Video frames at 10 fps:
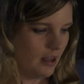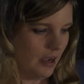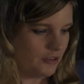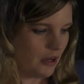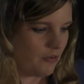I
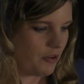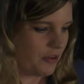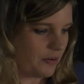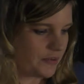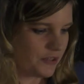knew
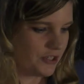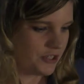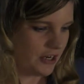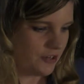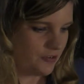everything was going to
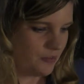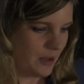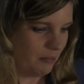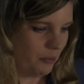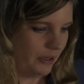change from
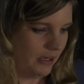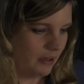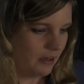that point.